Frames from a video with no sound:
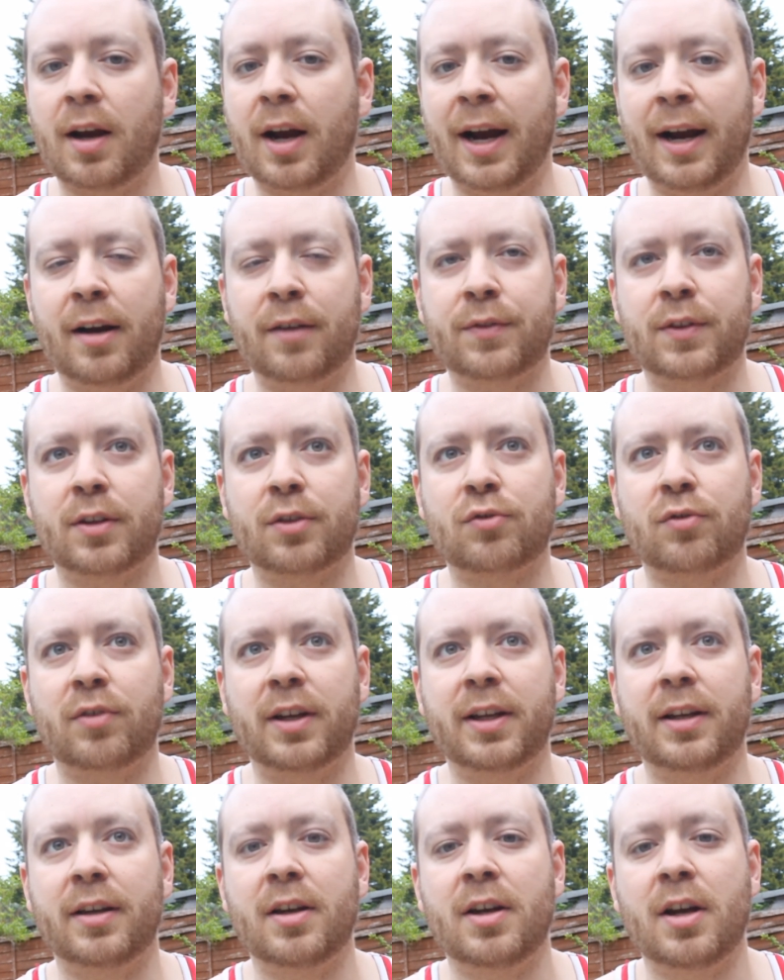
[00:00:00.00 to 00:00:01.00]
out of the
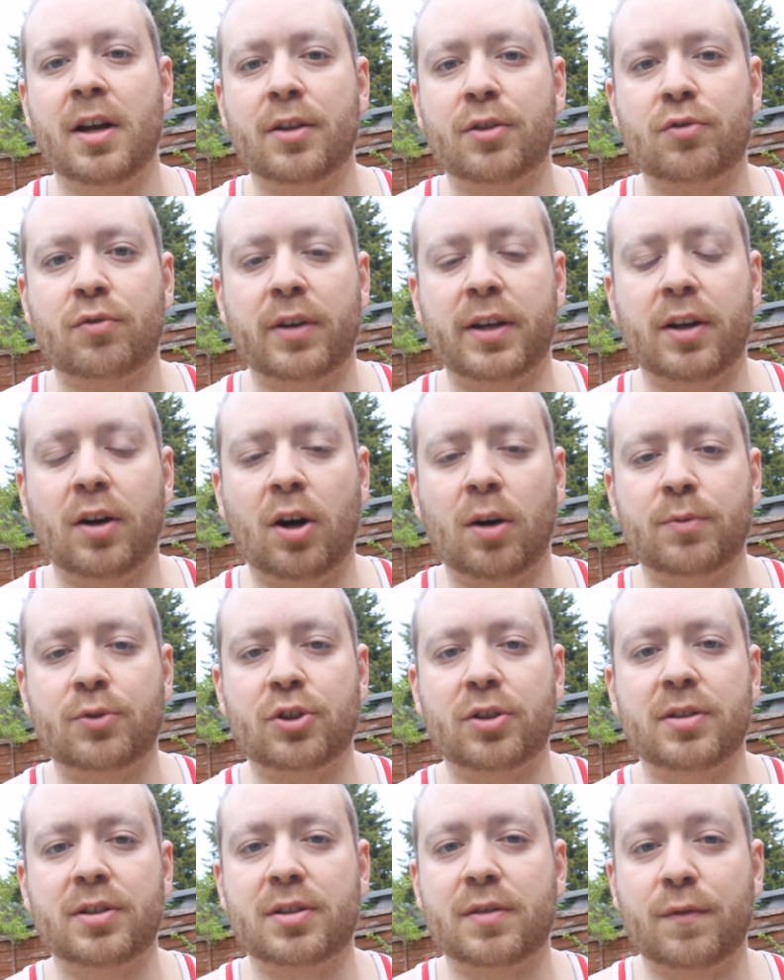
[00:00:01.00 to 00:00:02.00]
three three
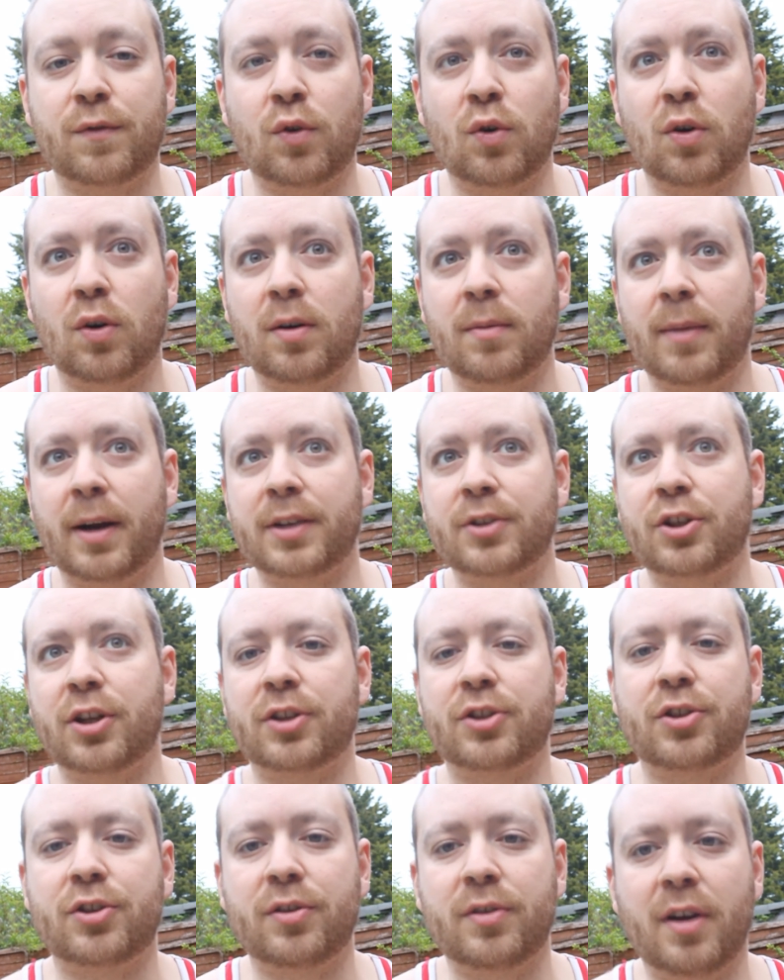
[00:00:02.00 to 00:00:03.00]
options for
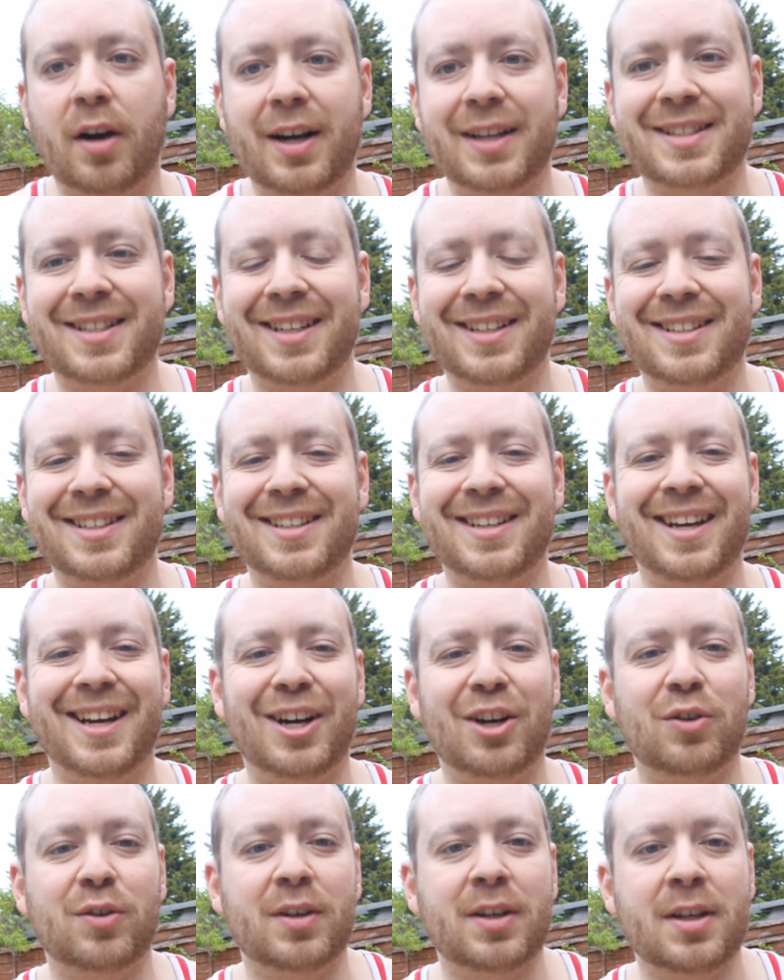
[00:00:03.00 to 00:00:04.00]
Manchester United.
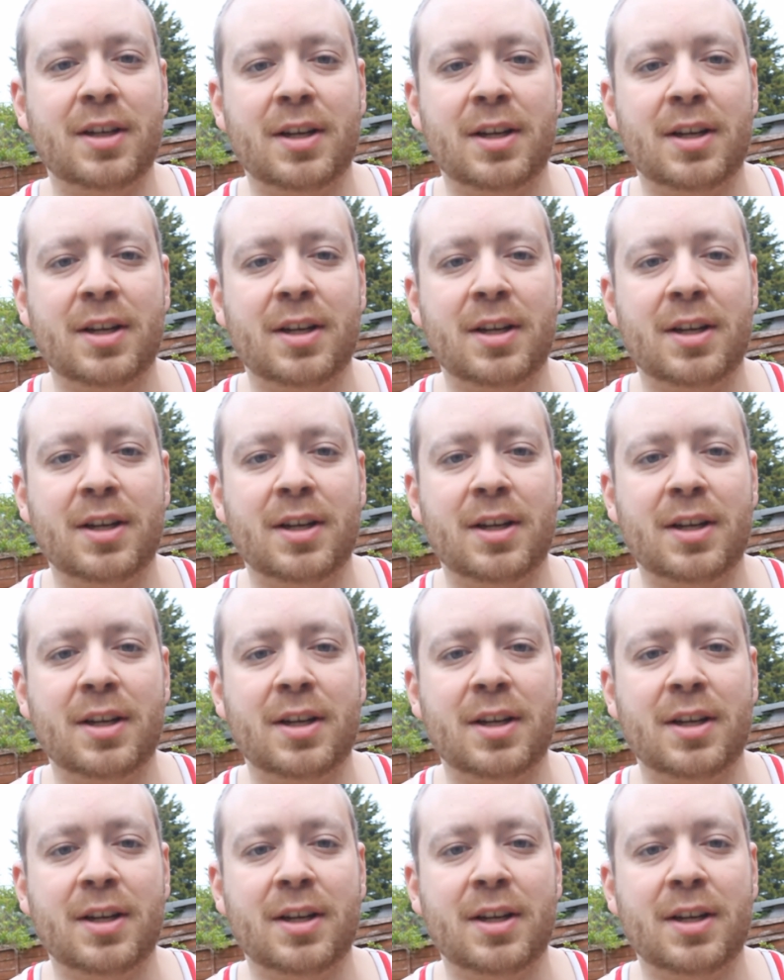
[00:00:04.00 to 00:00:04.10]
Now,